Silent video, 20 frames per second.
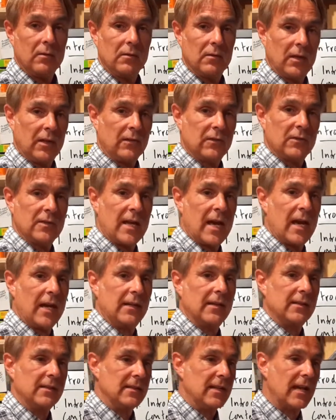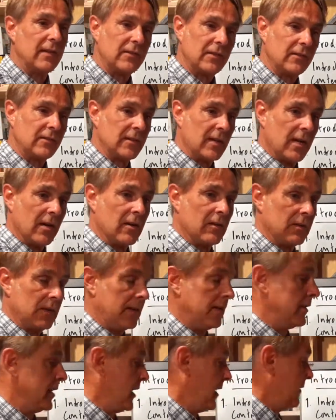It's not necessarily
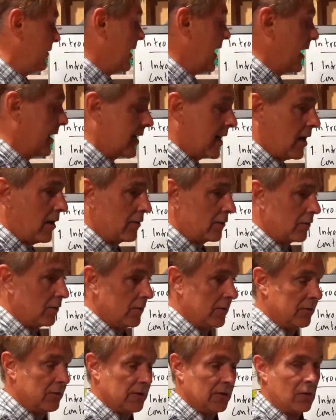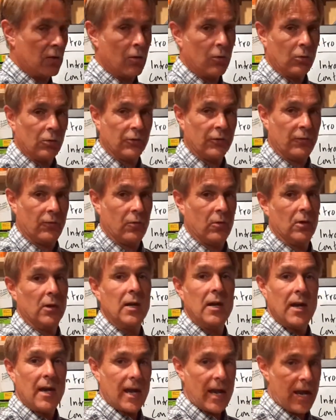that that characteristic holds for
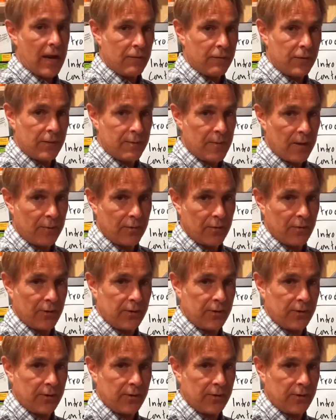every member